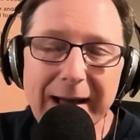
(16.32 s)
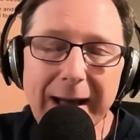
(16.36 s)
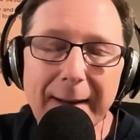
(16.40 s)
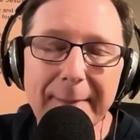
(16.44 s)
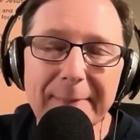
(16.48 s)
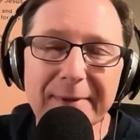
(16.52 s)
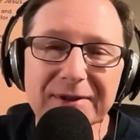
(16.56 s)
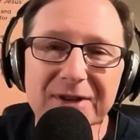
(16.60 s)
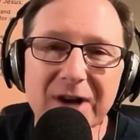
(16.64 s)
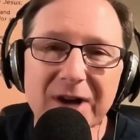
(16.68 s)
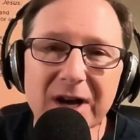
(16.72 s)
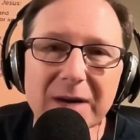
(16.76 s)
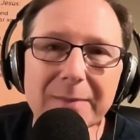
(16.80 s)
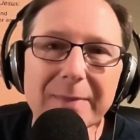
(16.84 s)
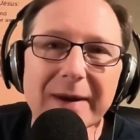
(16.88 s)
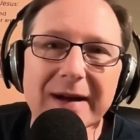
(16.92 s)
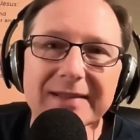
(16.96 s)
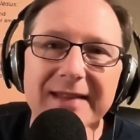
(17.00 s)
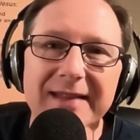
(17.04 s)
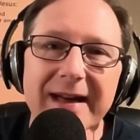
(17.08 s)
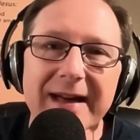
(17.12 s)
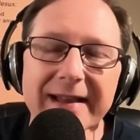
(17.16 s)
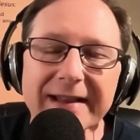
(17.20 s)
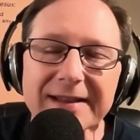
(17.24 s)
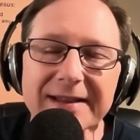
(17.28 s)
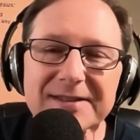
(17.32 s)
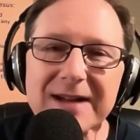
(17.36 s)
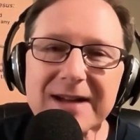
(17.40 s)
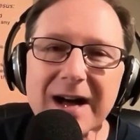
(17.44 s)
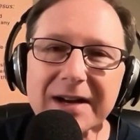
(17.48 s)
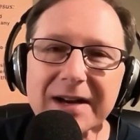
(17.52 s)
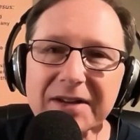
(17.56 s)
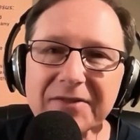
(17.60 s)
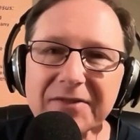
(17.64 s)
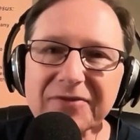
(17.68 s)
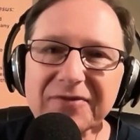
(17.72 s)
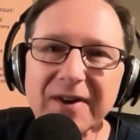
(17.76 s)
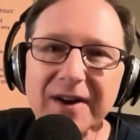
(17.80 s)
happy to talk about that. It's
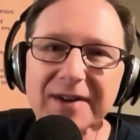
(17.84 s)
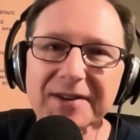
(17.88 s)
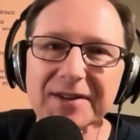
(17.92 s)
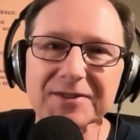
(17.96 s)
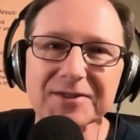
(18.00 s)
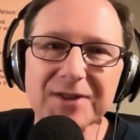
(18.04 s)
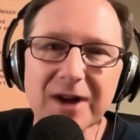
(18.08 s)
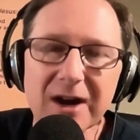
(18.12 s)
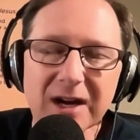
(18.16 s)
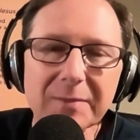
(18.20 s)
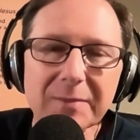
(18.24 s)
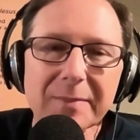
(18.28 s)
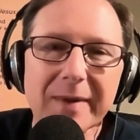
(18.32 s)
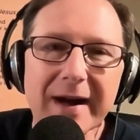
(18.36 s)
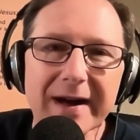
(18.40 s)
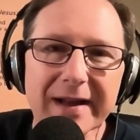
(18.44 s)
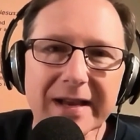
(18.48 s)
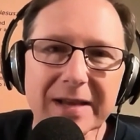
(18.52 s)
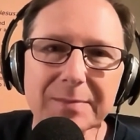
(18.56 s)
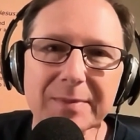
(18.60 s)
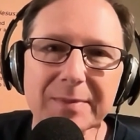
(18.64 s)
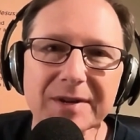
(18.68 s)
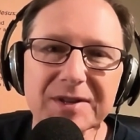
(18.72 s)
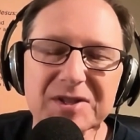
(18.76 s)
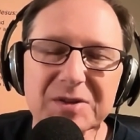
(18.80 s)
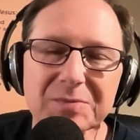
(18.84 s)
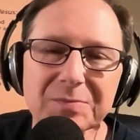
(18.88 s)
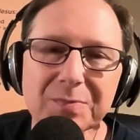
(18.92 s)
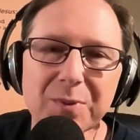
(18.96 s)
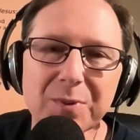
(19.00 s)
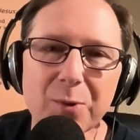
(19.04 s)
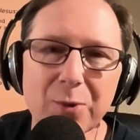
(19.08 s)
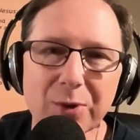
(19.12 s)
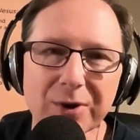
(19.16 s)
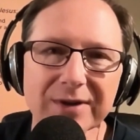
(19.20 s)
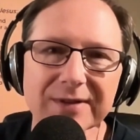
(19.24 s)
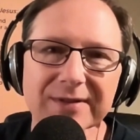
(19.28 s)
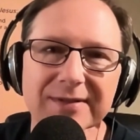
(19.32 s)
not any fun to talk about it, but it's
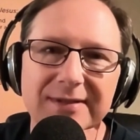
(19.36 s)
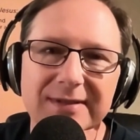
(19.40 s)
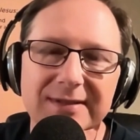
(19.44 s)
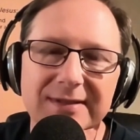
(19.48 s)
important